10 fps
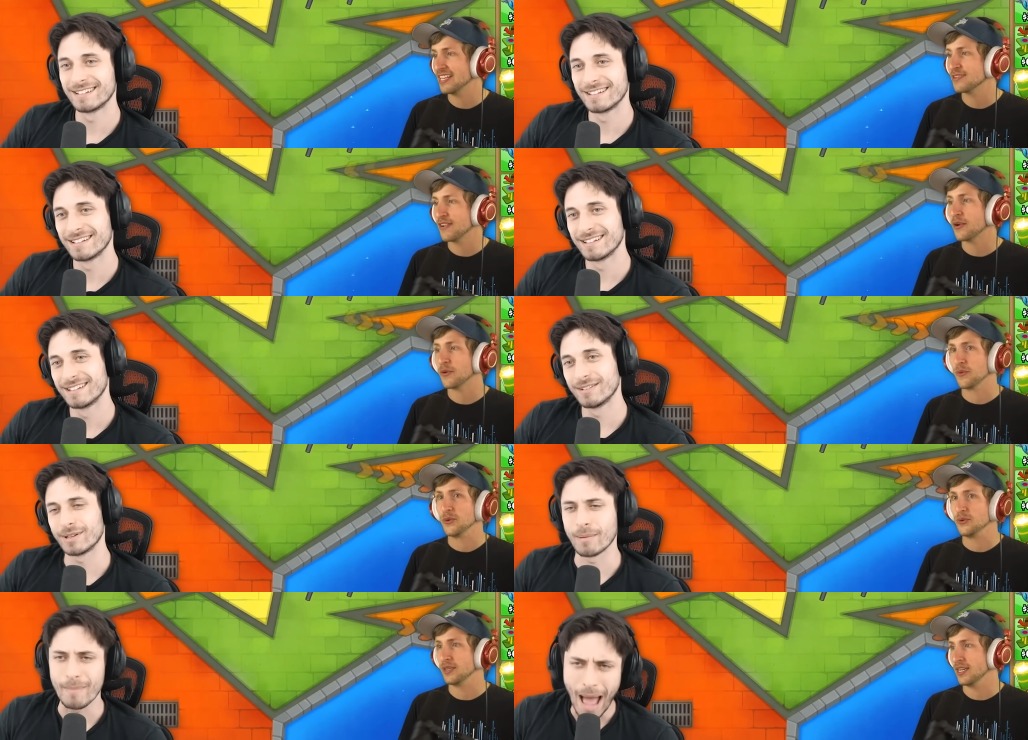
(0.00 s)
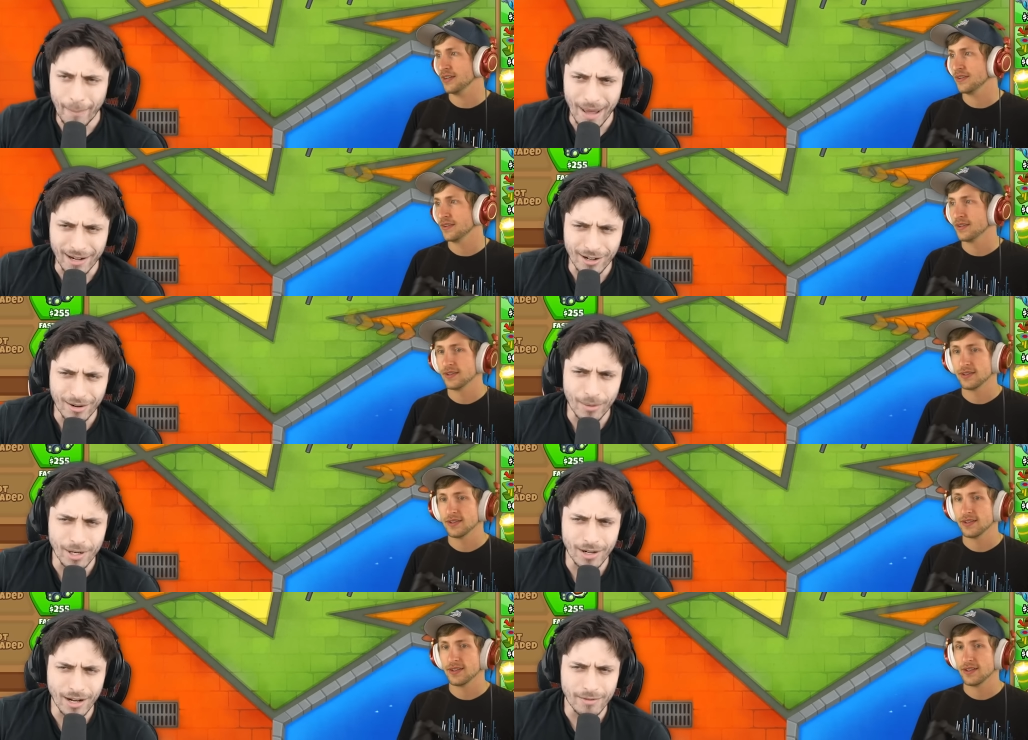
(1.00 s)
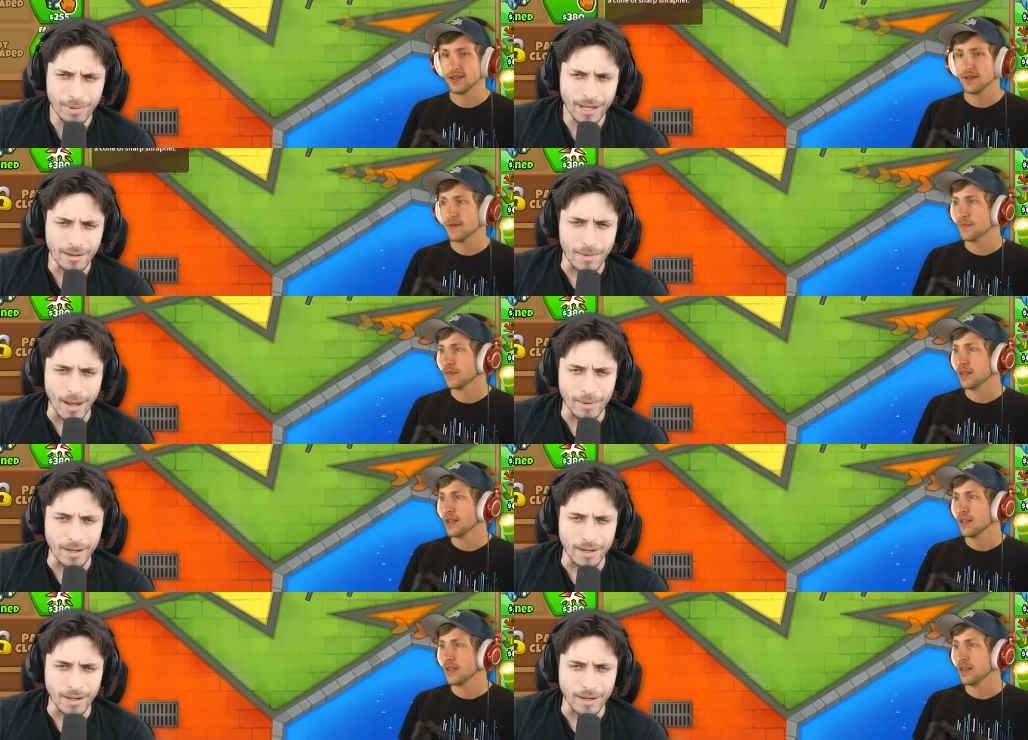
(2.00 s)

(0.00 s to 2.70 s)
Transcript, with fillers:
Speaker 1: very rude. Wait, the map editor? Well, you're not even playing the map